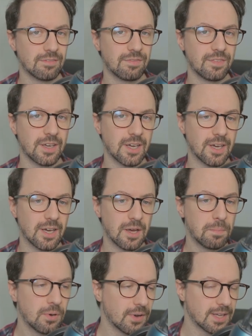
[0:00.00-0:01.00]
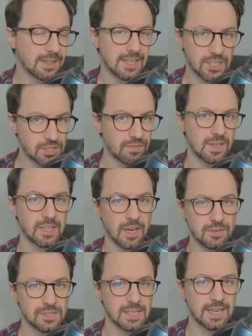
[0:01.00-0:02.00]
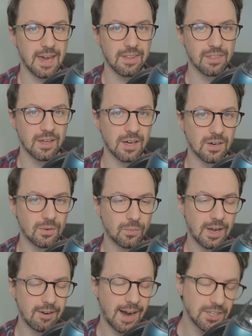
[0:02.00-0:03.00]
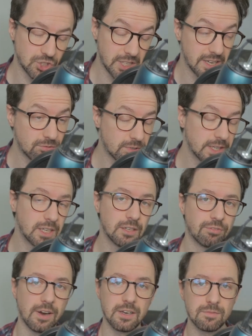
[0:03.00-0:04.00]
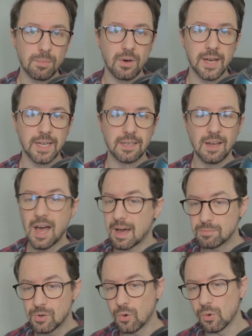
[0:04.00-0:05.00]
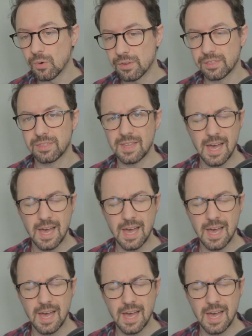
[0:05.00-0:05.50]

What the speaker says: for putting this video together where actually a really good friend of mine up north,